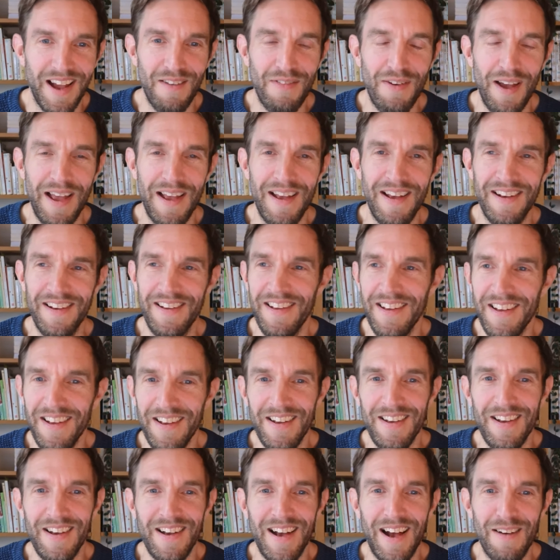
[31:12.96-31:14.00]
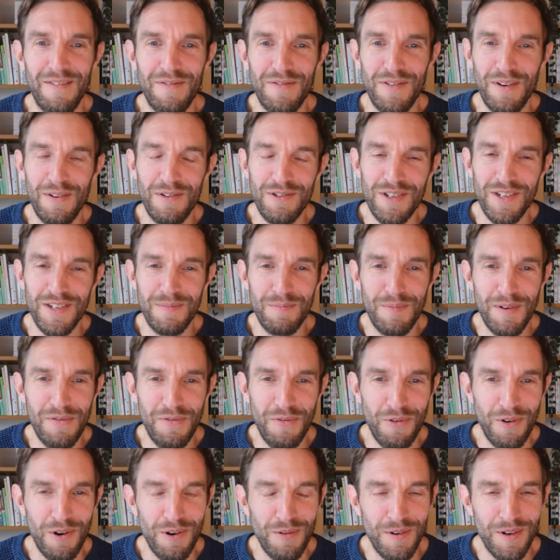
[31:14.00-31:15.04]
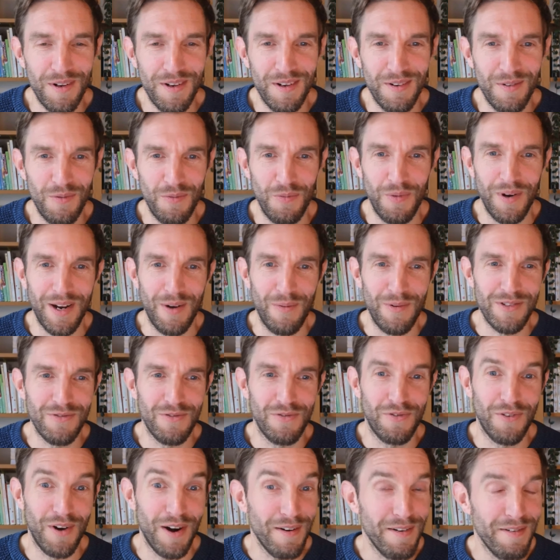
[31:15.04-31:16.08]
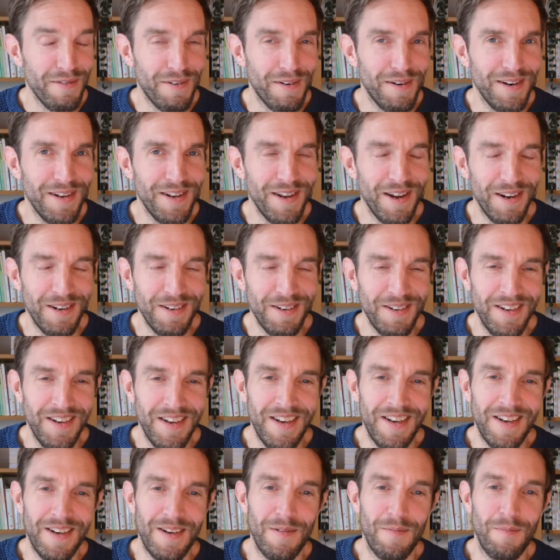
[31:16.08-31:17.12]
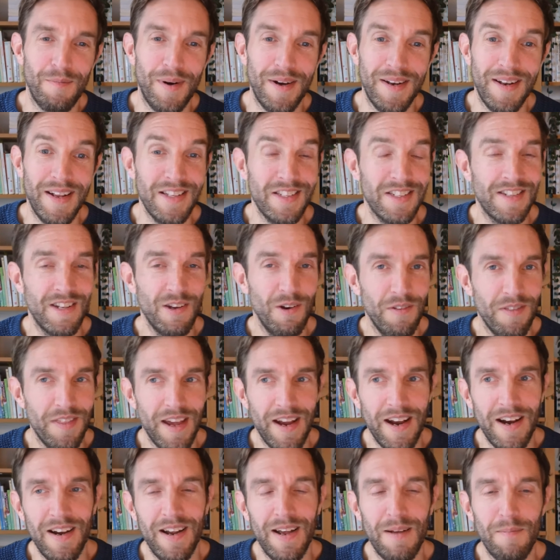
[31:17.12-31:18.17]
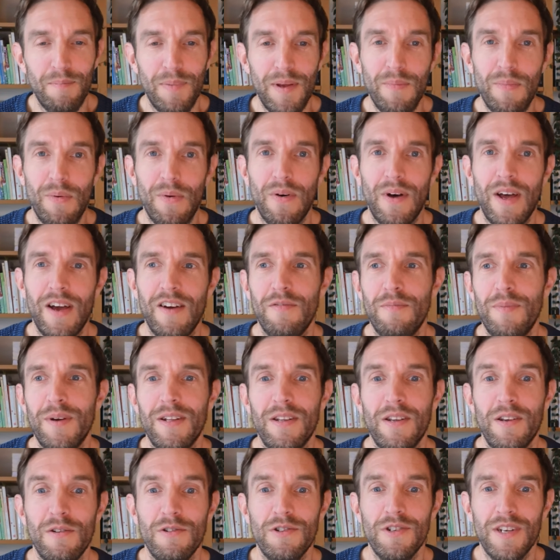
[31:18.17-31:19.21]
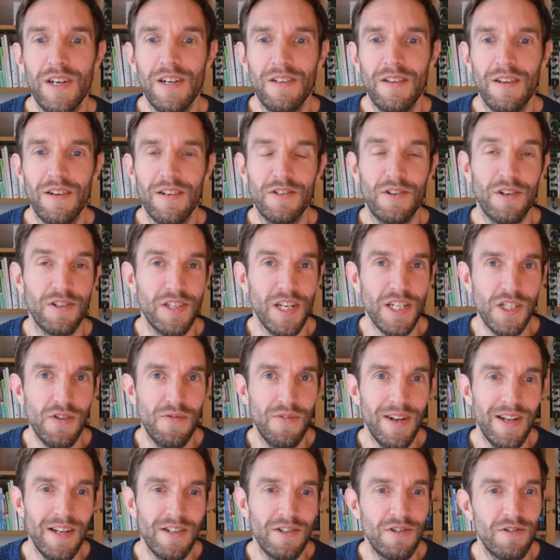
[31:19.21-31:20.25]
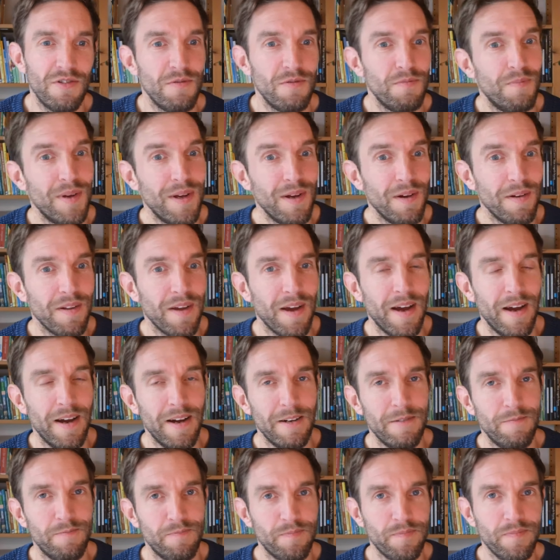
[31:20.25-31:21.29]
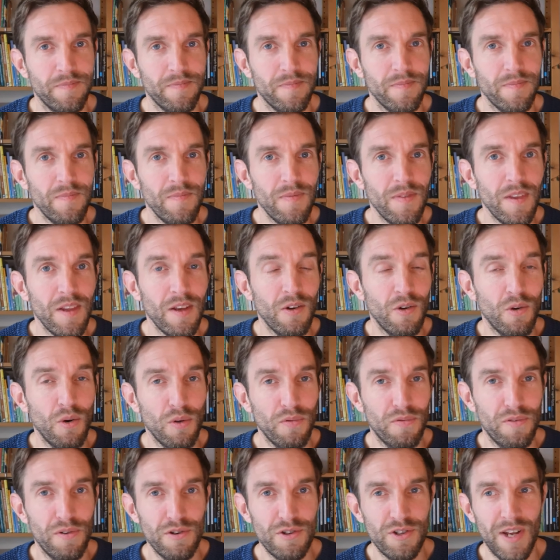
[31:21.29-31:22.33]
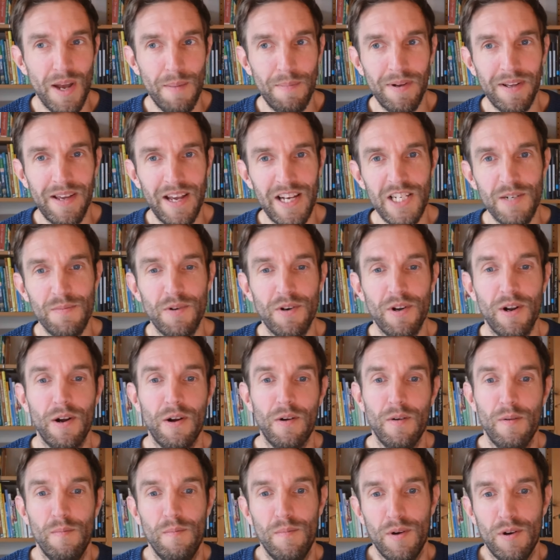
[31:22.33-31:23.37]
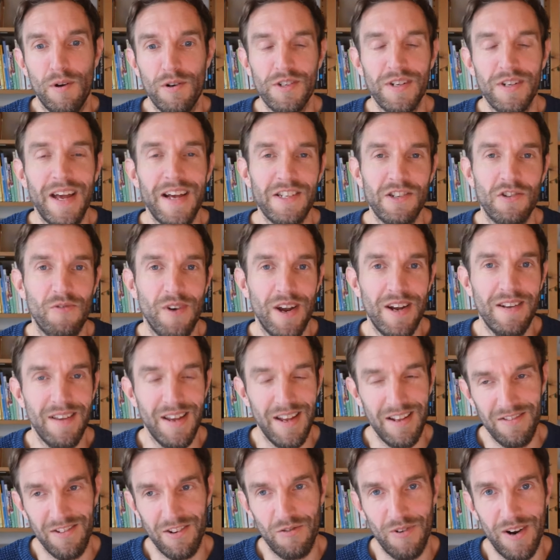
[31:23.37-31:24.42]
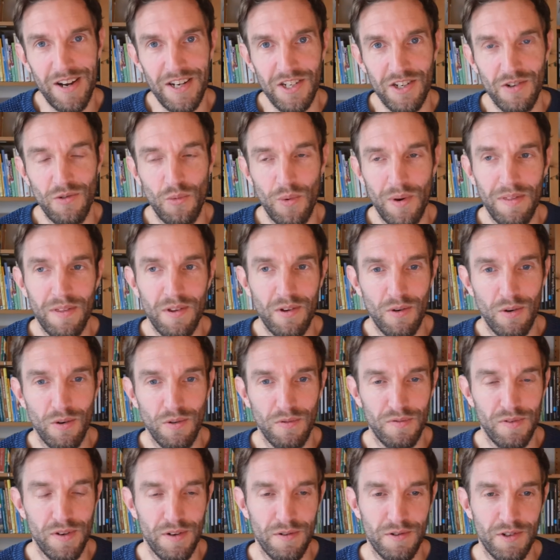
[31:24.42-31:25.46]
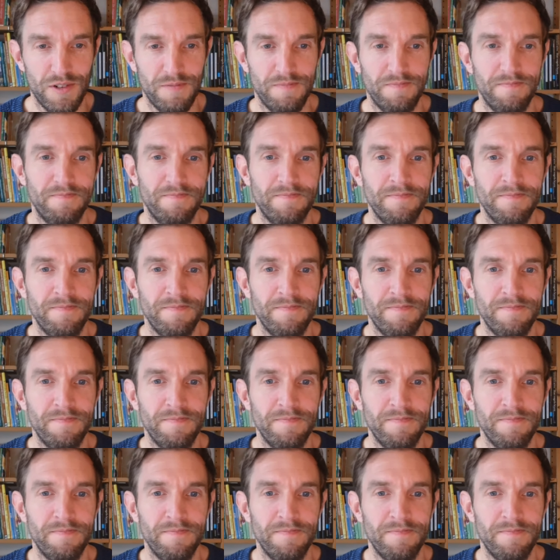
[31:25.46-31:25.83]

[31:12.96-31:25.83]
I've, I've used it before uh, when I was very, very young, but it's still there, and people have been using it successfully to build um, Cold Fusion application because it has great integration with Cold Fusion.